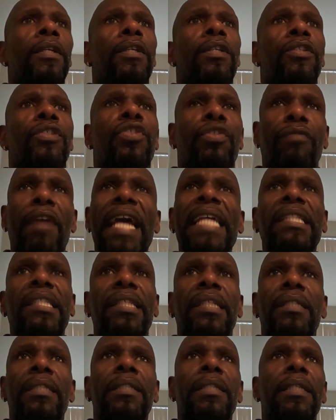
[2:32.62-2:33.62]

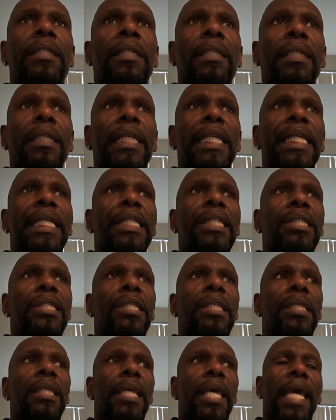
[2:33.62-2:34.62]
Scranton
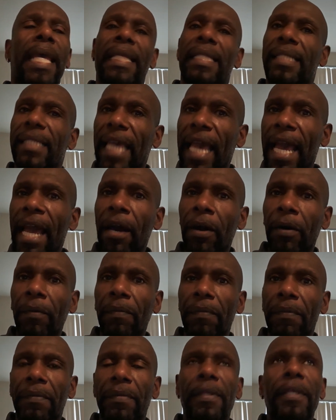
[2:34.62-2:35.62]
is a
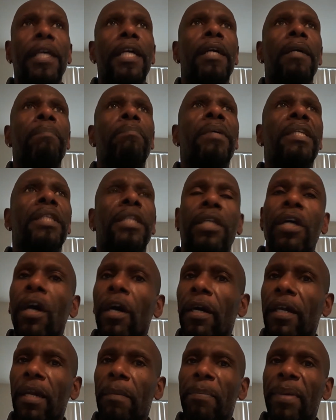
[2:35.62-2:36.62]
town, but you
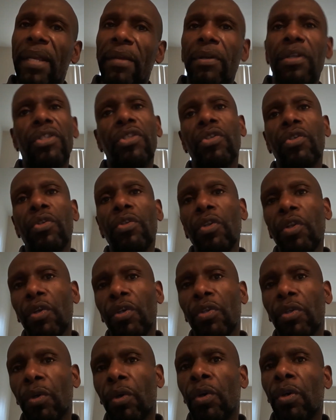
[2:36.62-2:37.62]
can't compare it to New
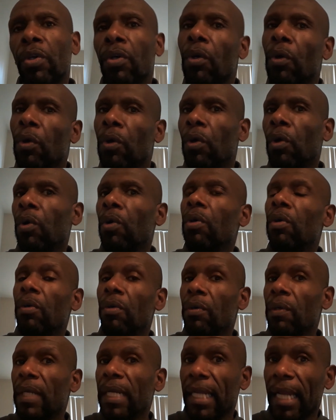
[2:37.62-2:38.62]
York or
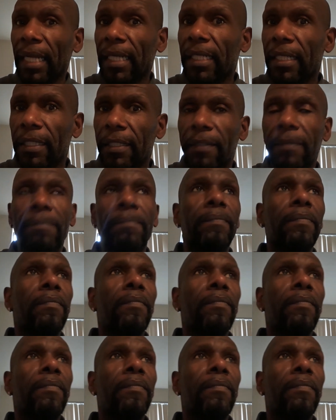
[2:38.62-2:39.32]
London.